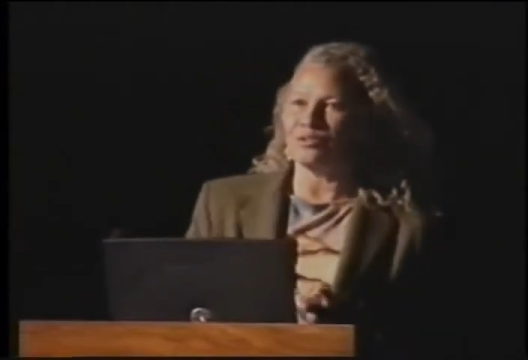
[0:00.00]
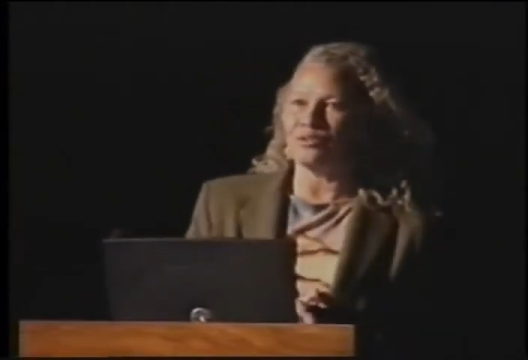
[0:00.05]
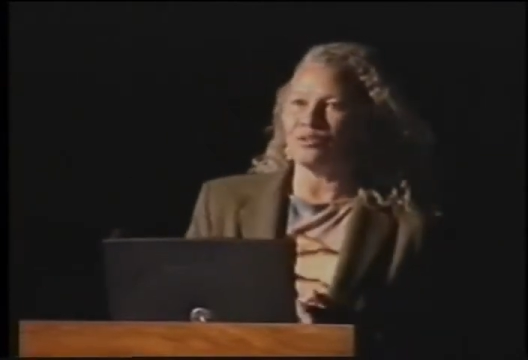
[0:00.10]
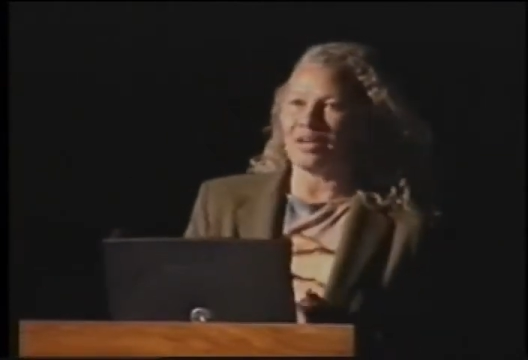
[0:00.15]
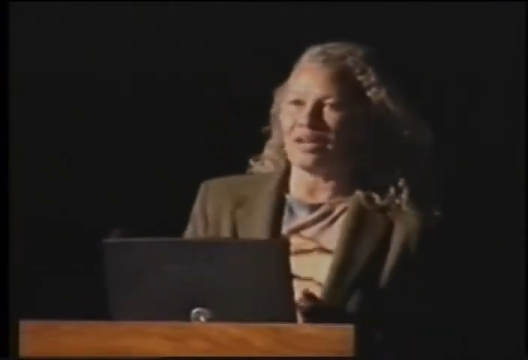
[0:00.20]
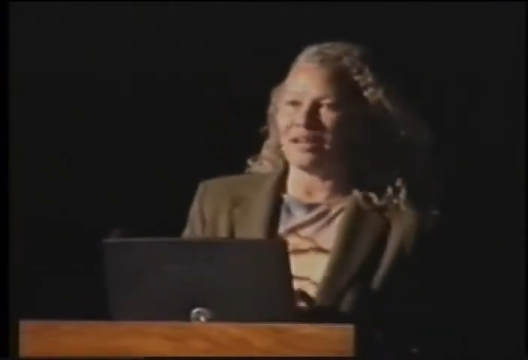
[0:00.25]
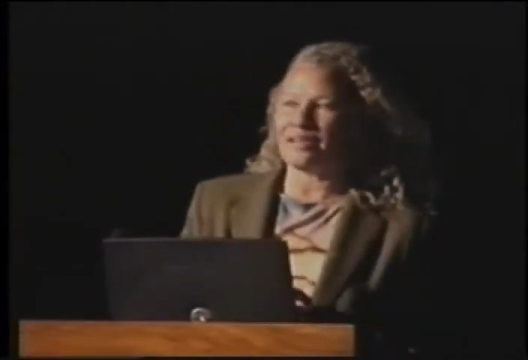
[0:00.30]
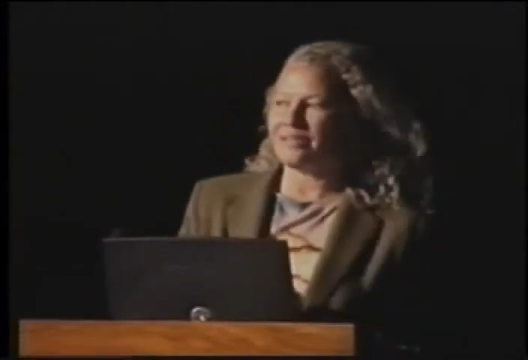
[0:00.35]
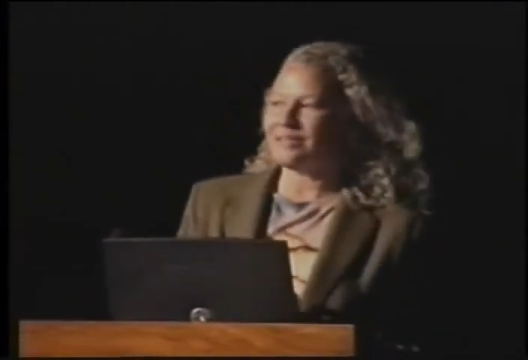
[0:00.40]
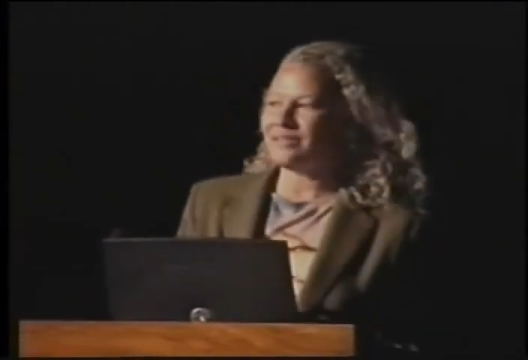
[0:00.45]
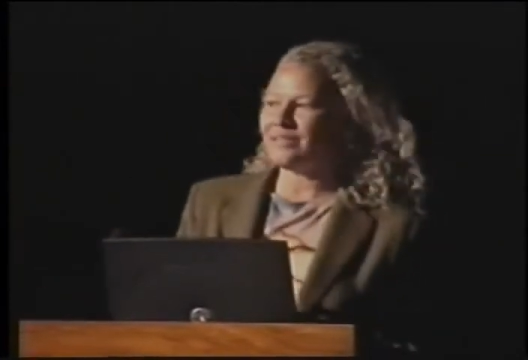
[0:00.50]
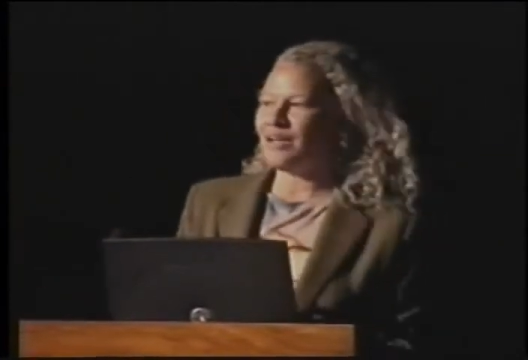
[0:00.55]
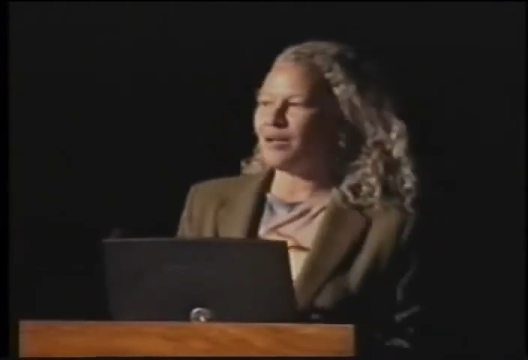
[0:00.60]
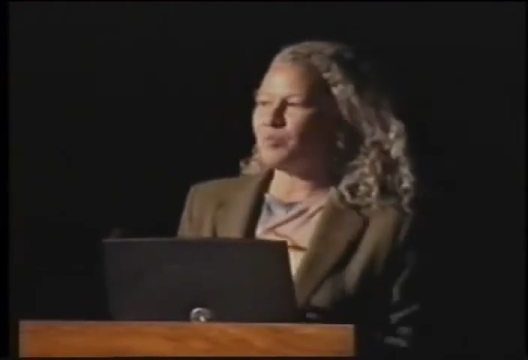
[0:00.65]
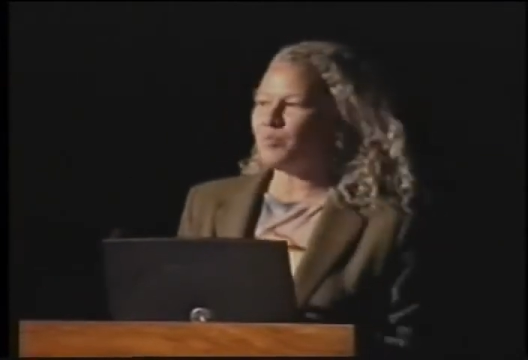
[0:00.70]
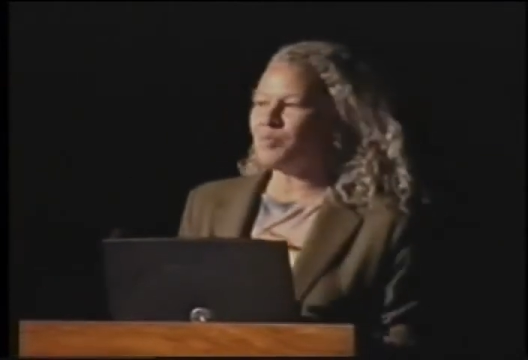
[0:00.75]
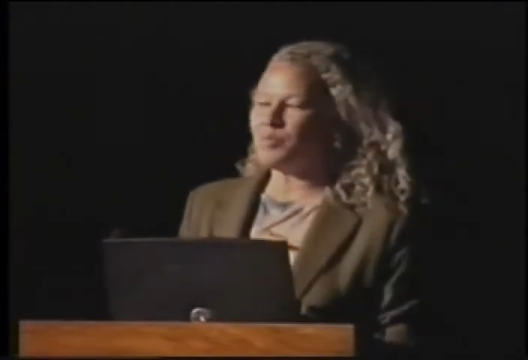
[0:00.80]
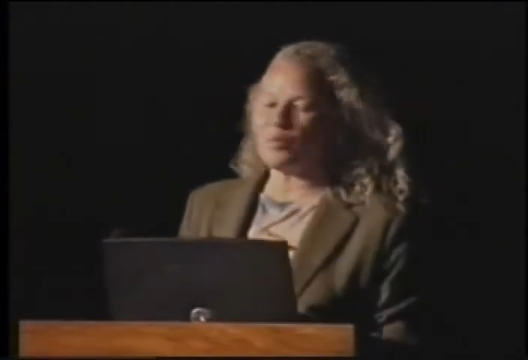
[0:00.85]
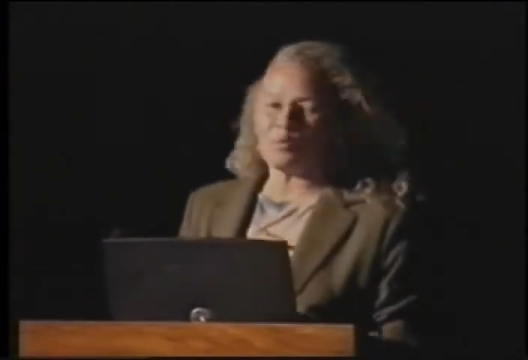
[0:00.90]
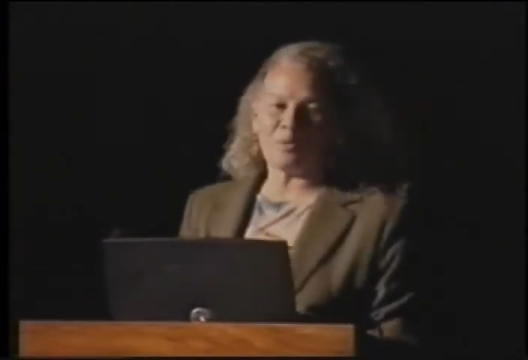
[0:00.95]
I can tell
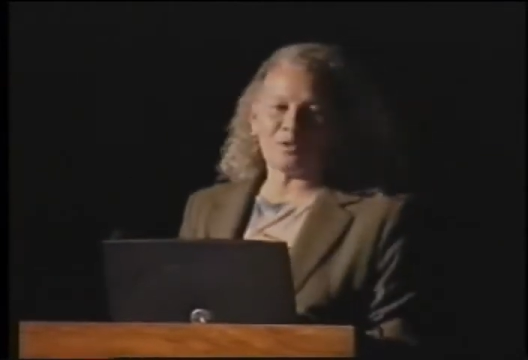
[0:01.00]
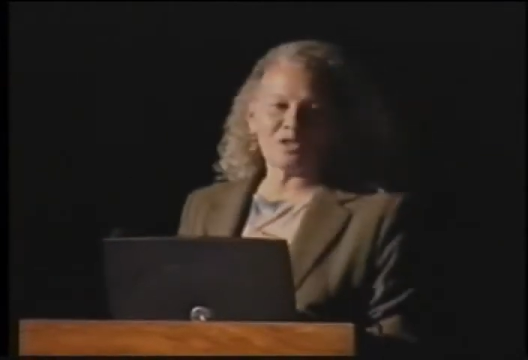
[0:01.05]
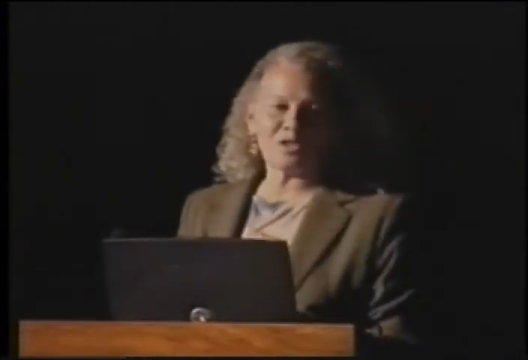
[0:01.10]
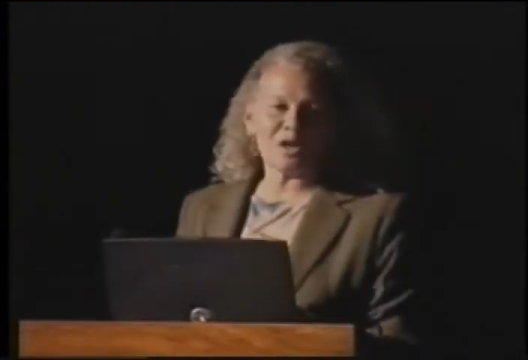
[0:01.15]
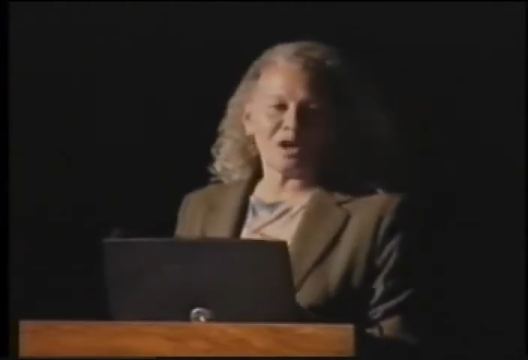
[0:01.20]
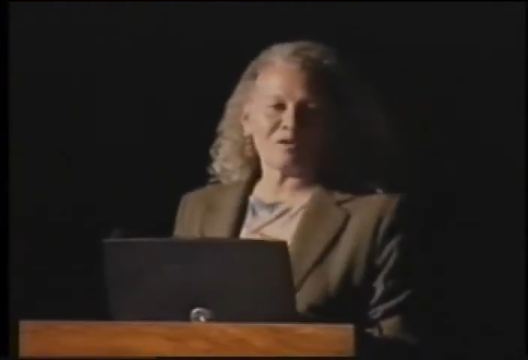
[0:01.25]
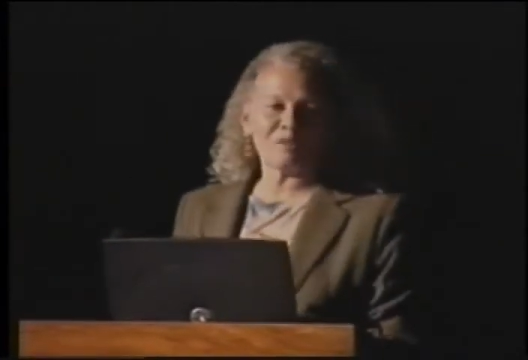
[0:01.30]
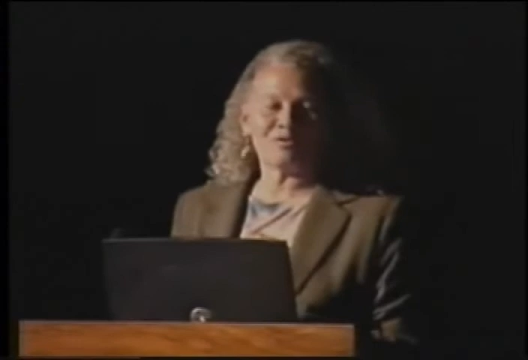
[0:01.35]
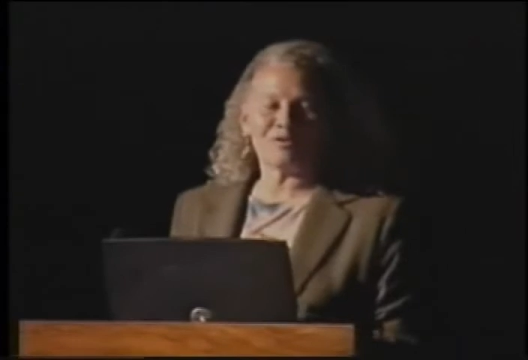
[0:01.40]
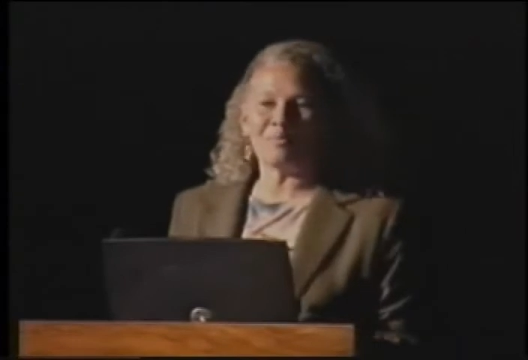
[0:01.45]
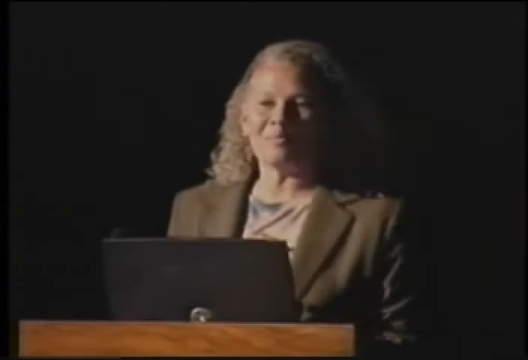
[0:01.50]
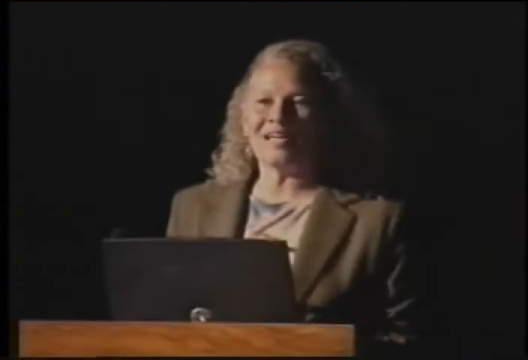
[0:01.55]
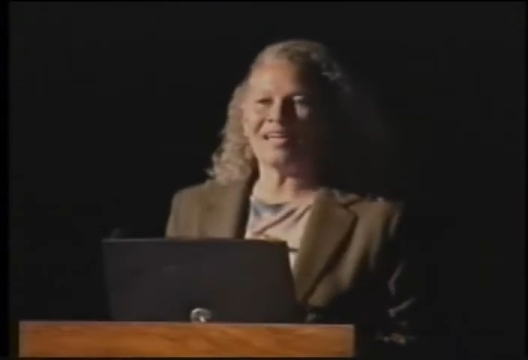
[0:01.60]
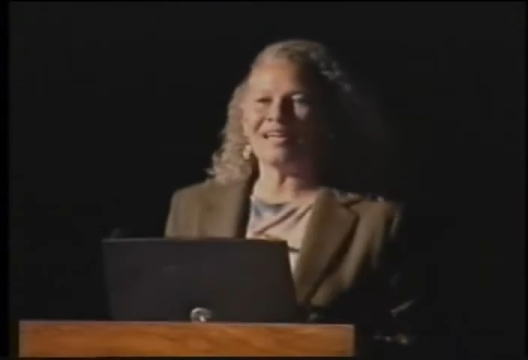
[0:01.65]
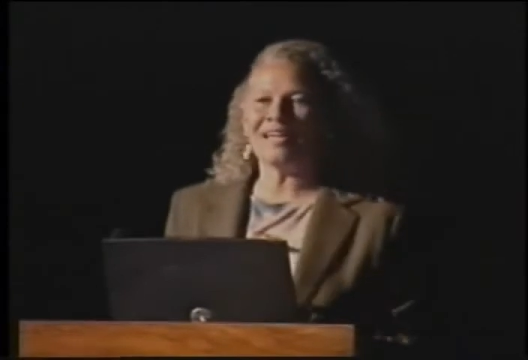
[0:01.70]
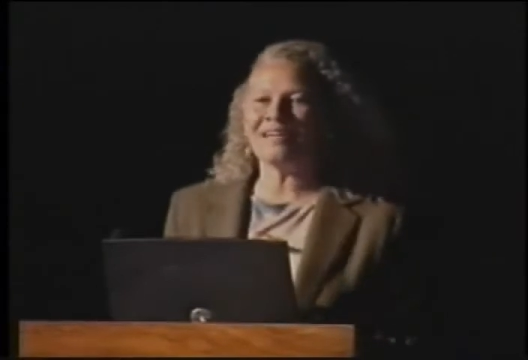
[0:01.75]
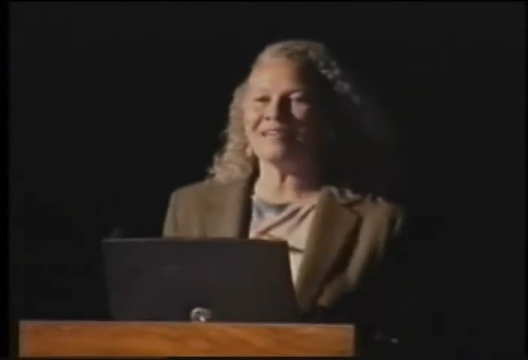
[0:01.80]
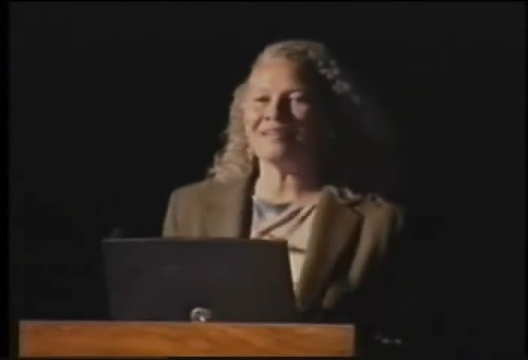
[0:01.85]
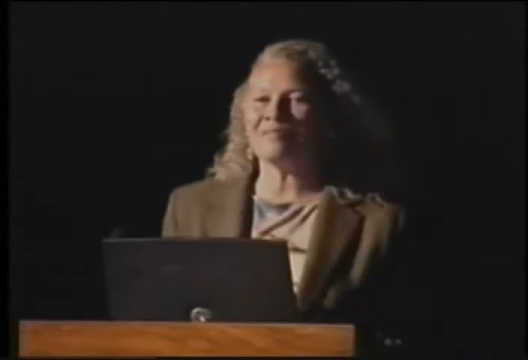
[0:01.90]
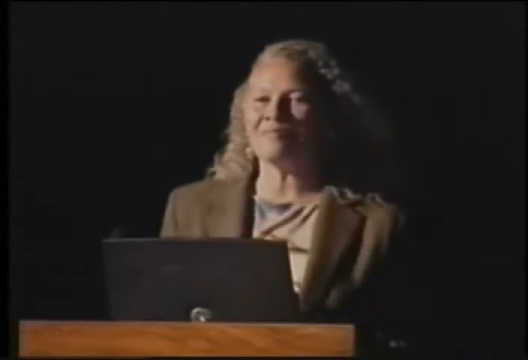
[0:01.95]
people will talk for
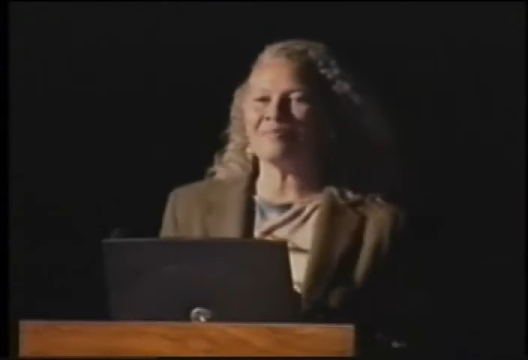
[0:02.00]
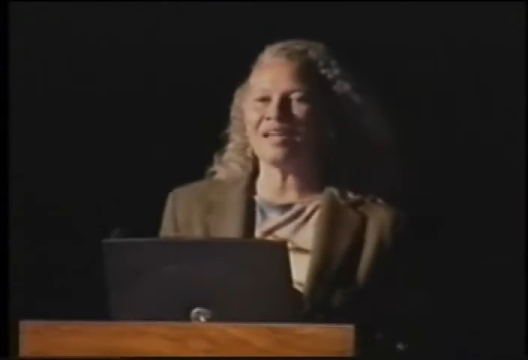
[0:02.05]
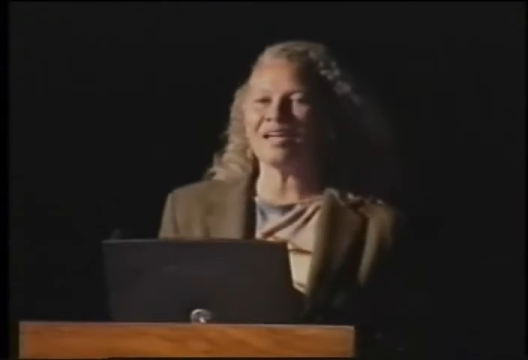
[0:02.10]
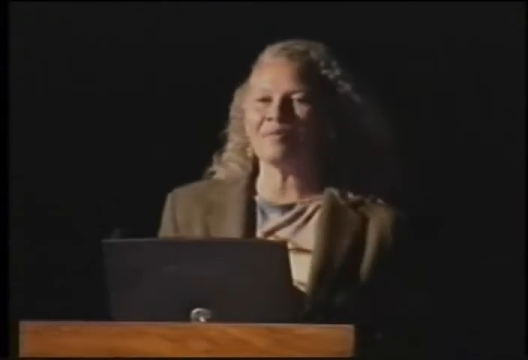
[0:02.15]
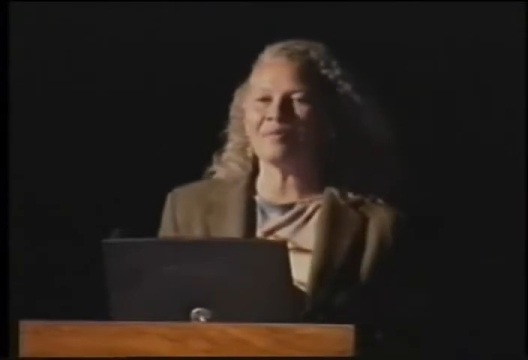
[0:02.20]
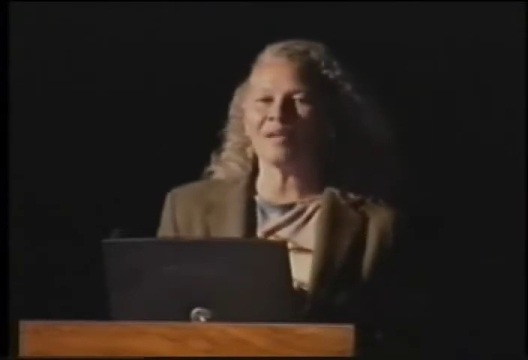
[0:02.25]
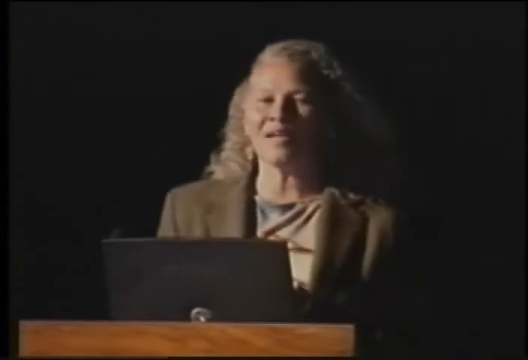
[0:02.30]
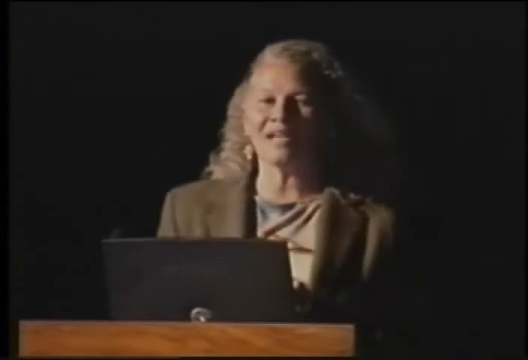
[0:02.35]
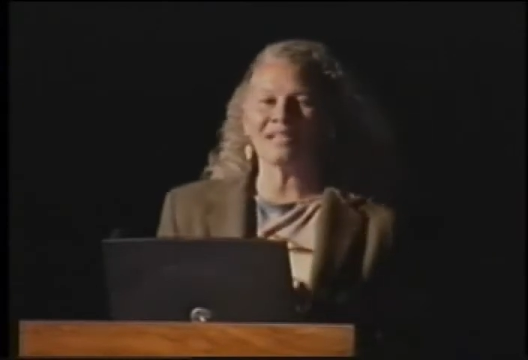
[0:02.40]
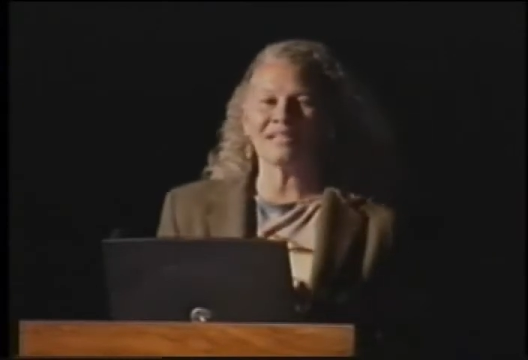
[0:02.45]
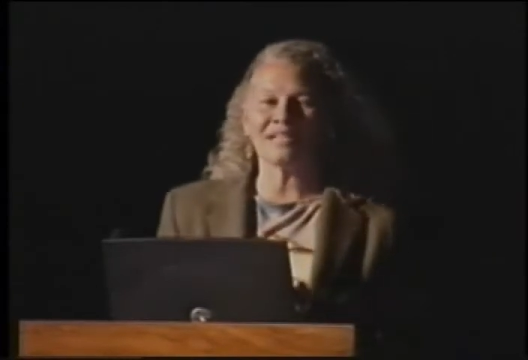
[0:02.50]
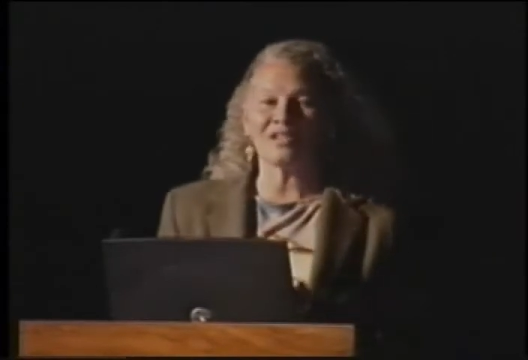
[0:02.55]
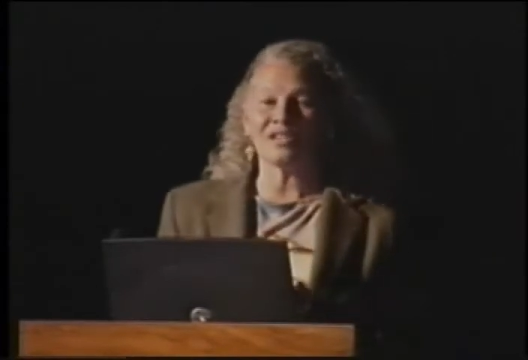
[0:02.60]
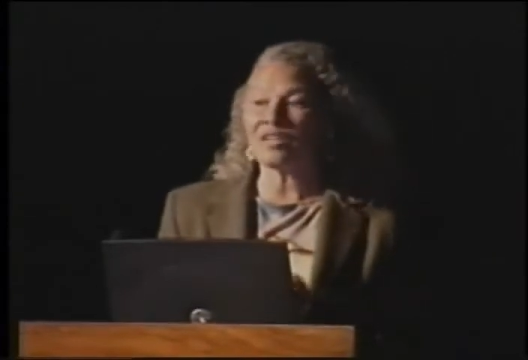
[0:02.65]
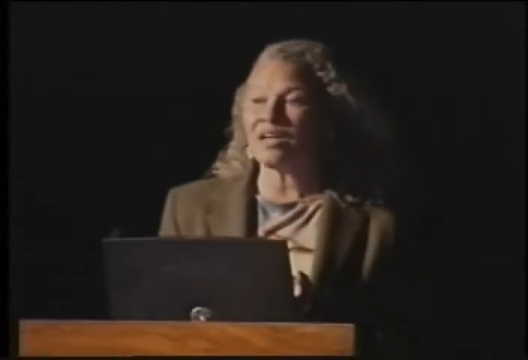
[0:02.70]
many, many minutes here.